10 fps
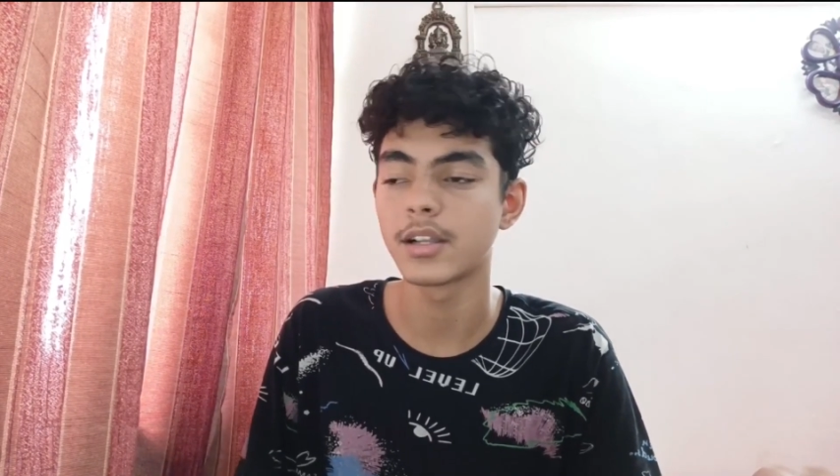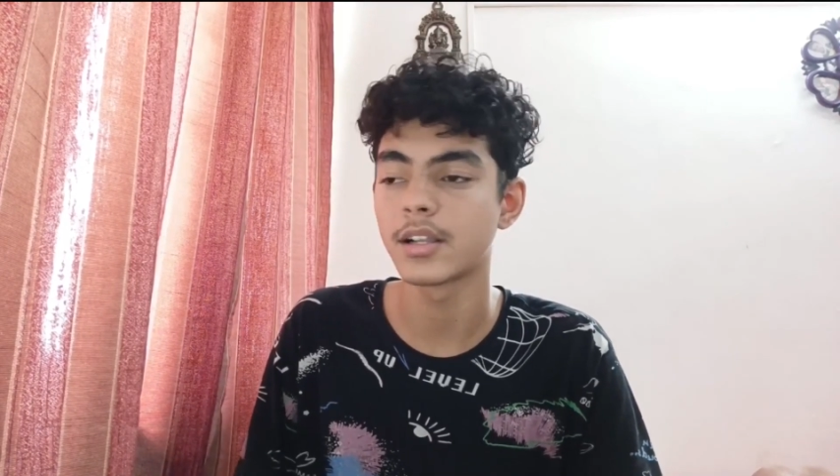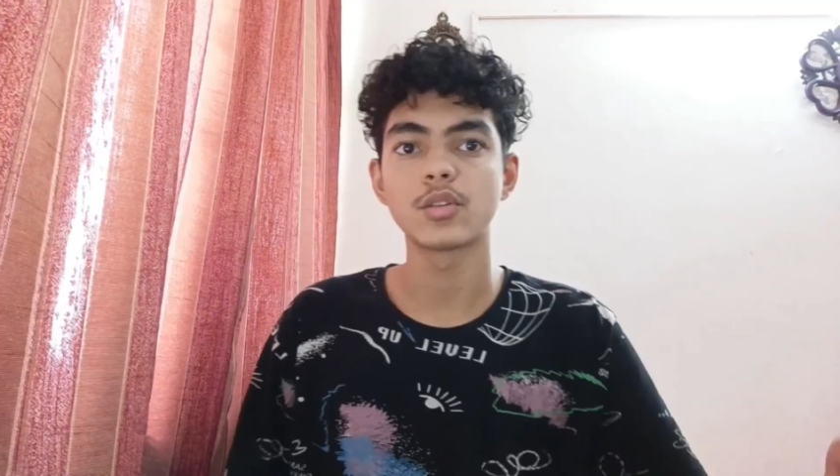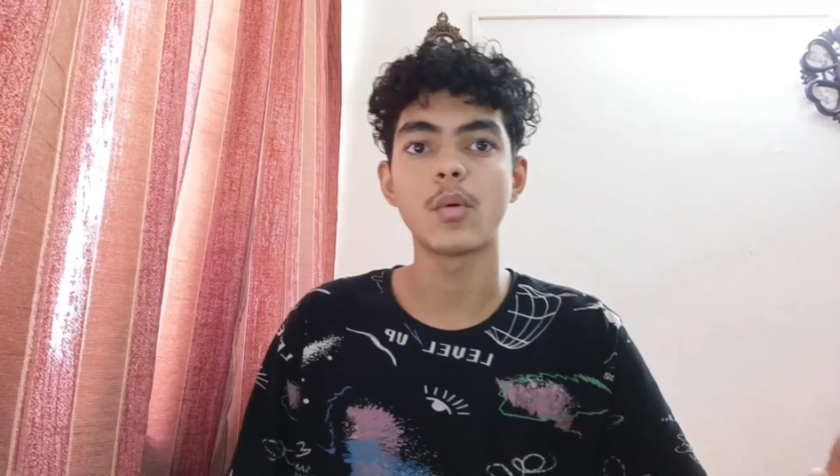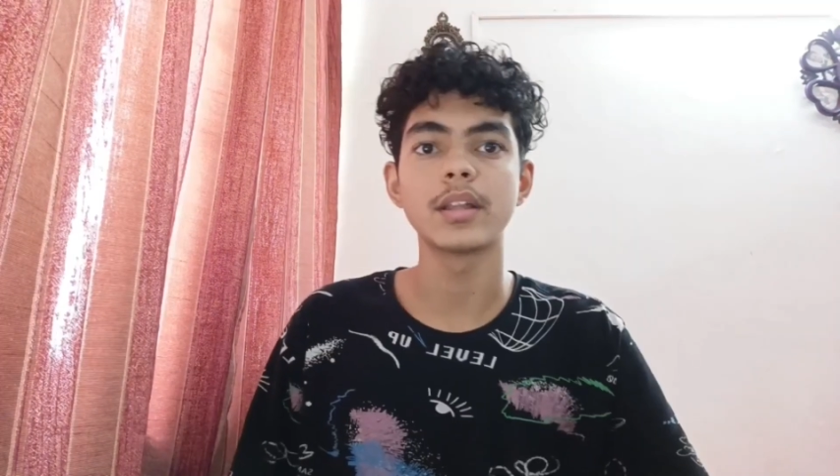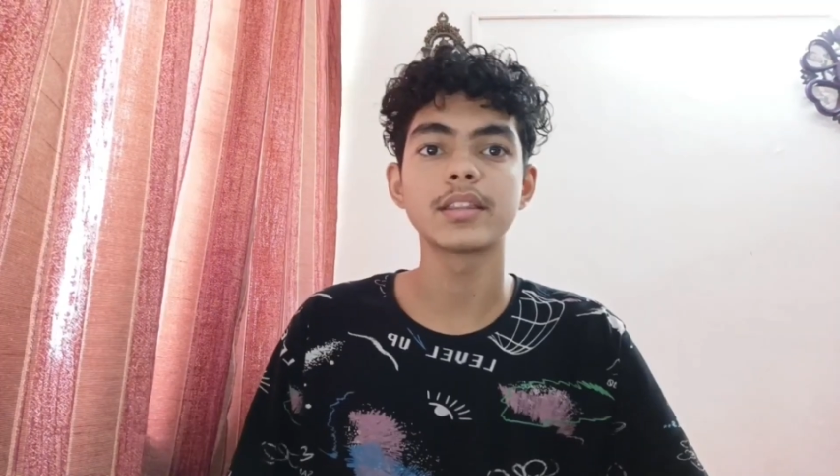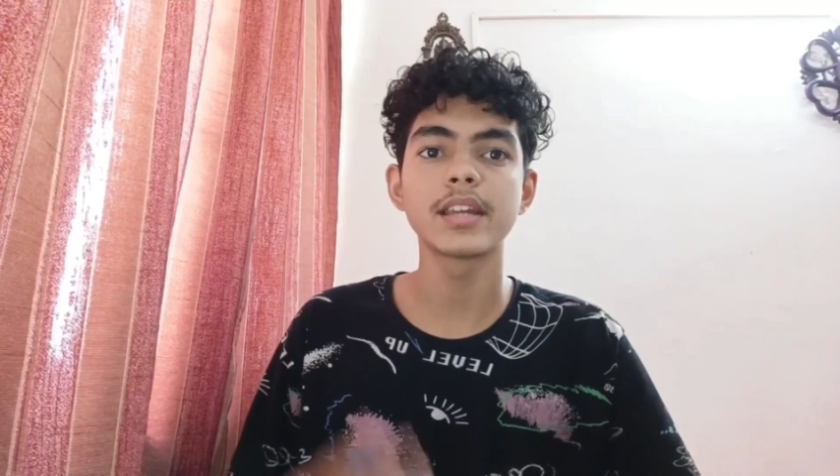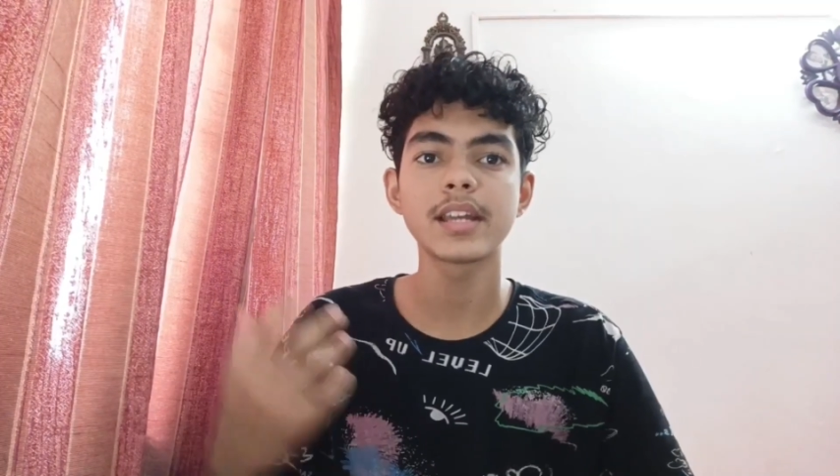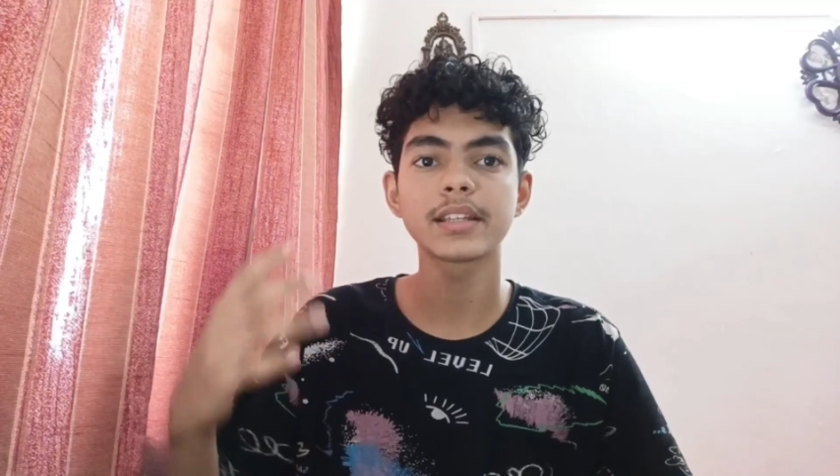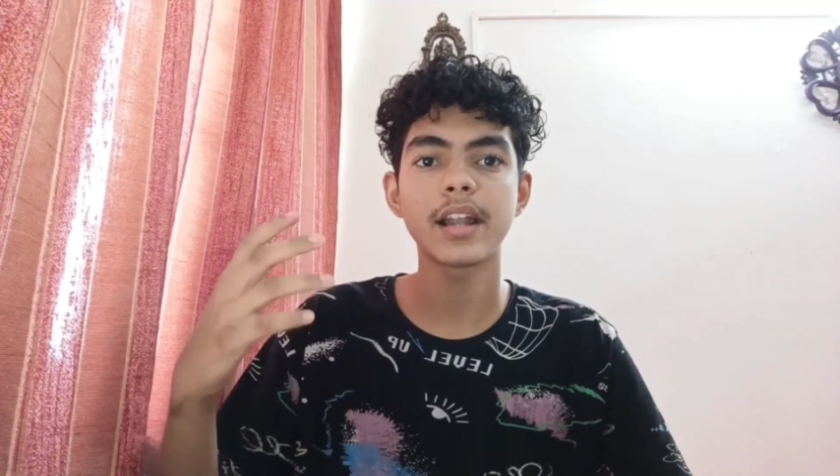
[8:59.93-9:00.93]
So one
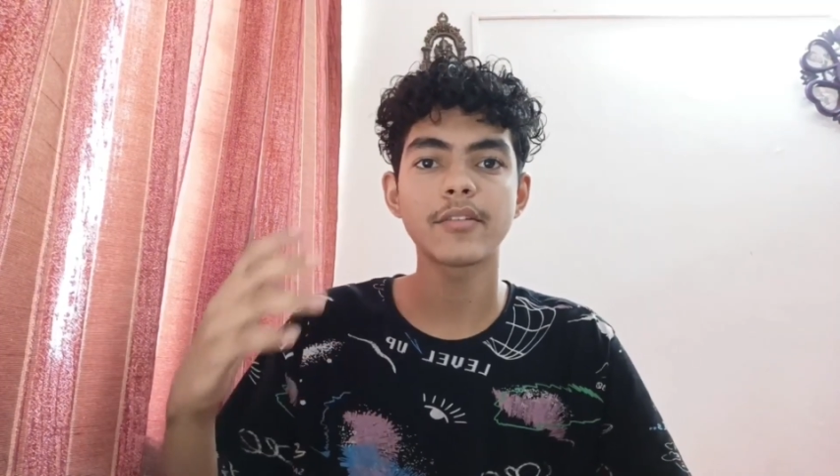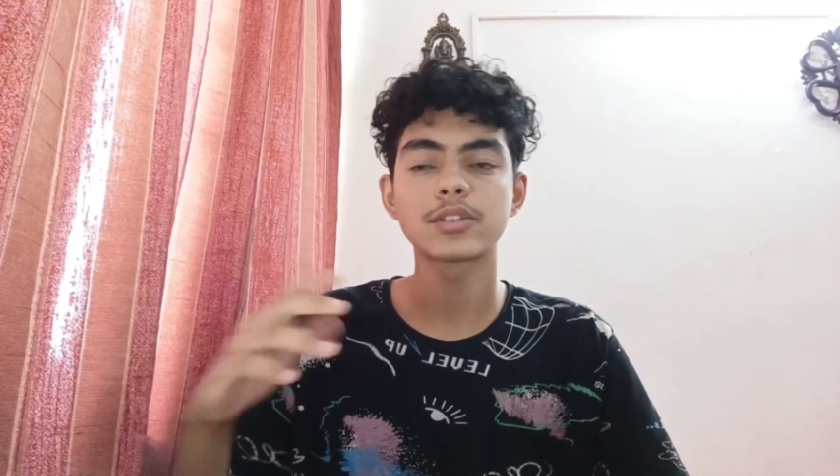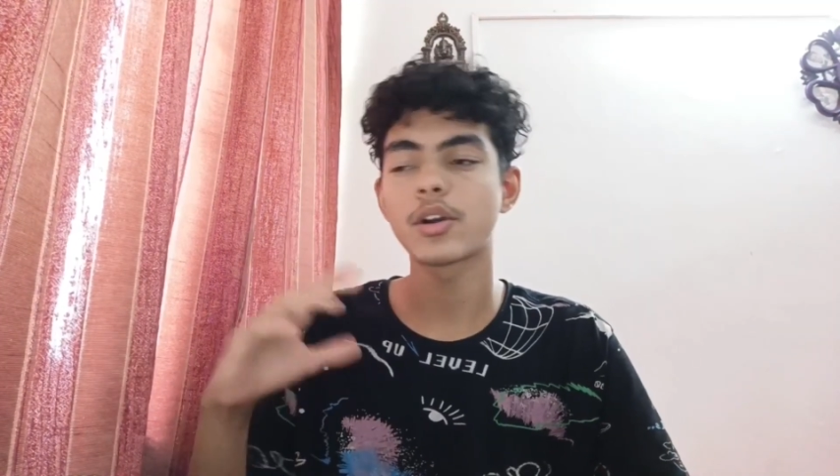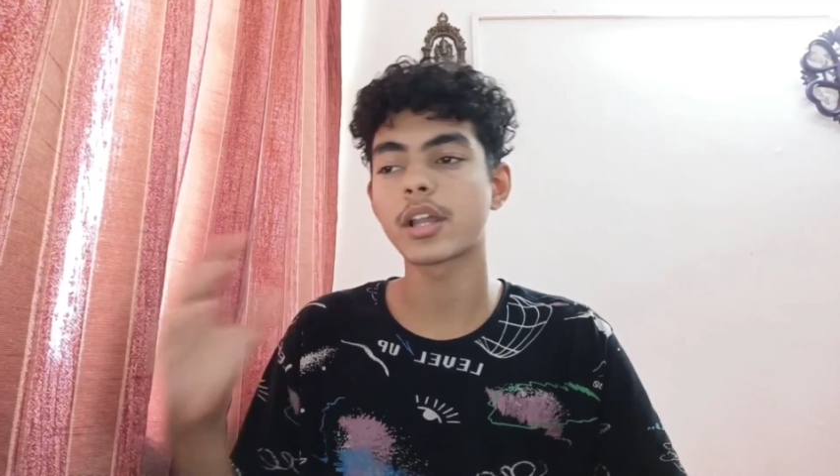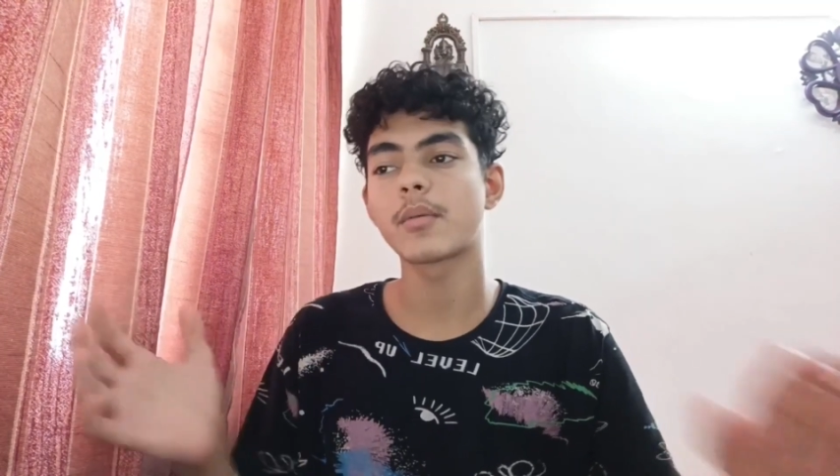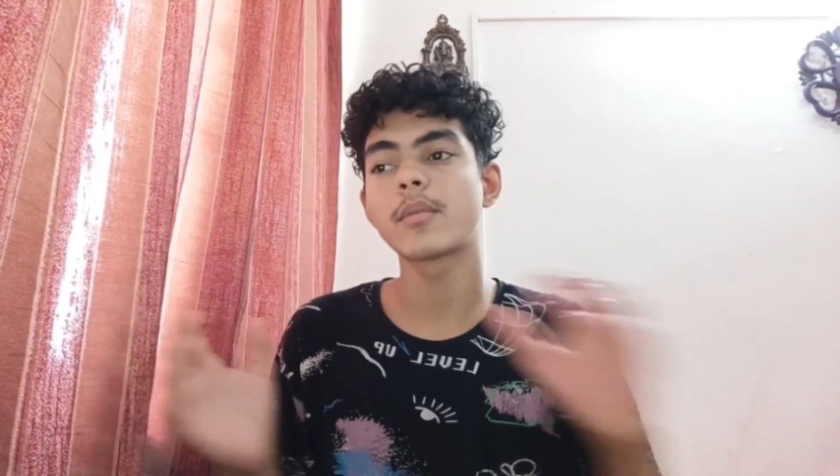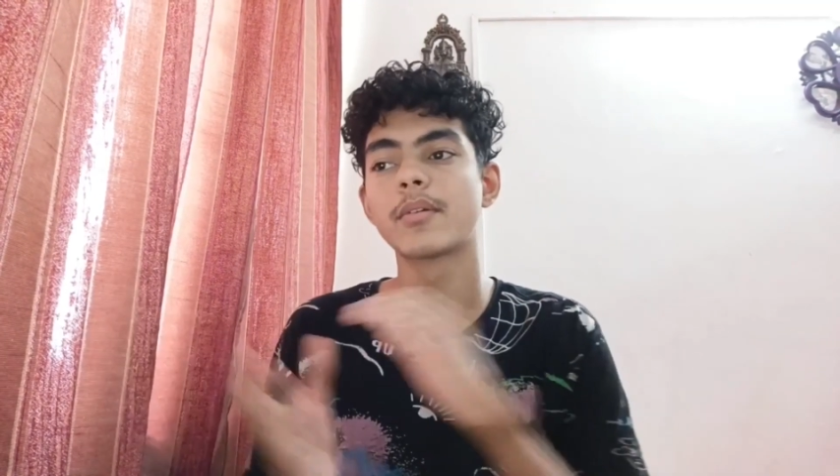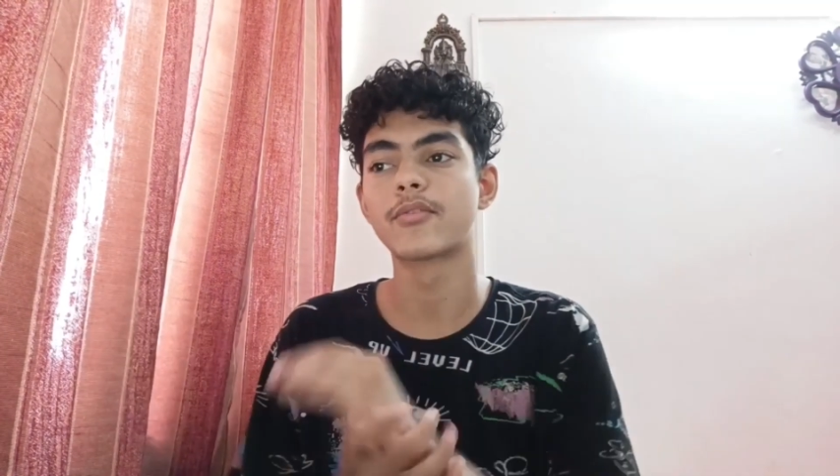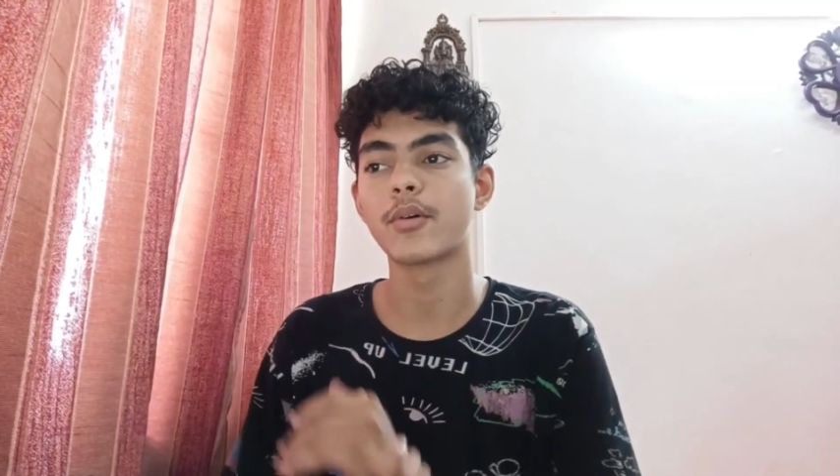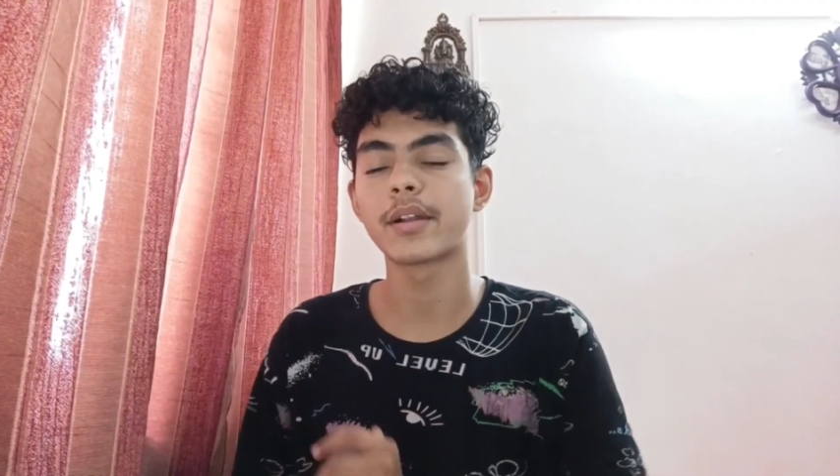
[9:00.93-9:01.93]
thing that I was talking about
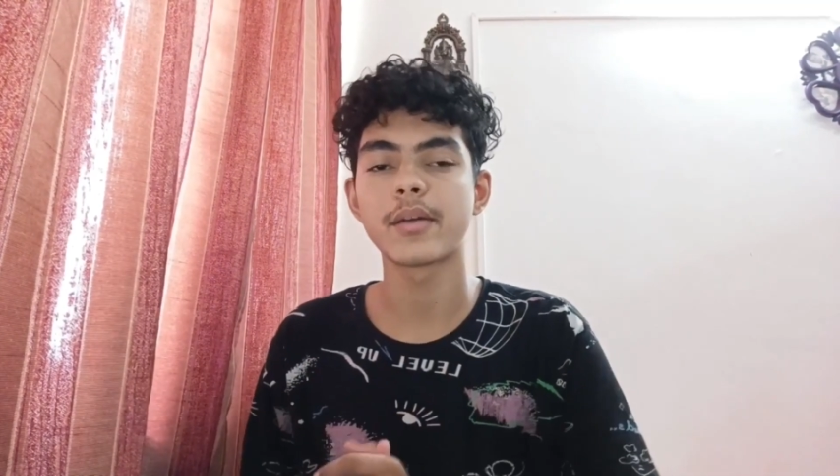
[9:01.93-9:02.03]
before,